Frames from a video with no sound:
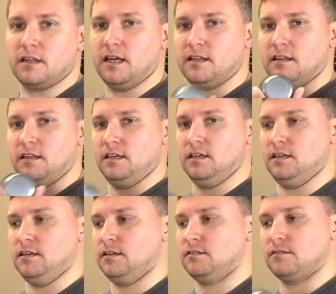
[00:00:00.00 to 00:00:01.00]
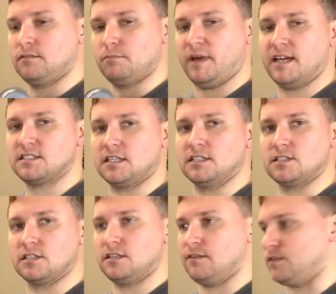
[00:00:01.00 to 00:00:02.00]
that the
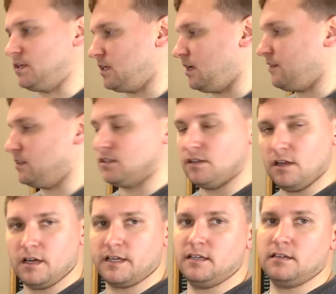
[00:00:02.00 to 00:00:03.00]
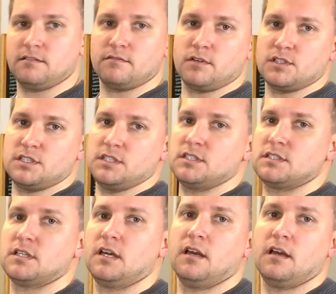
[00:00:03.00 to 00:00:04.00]
baskets are different on the DeLonghi
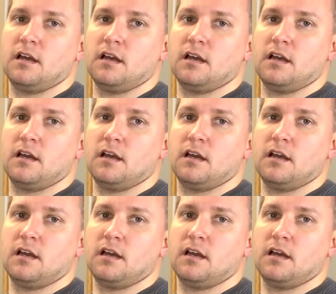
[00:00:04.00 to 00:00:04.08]
versus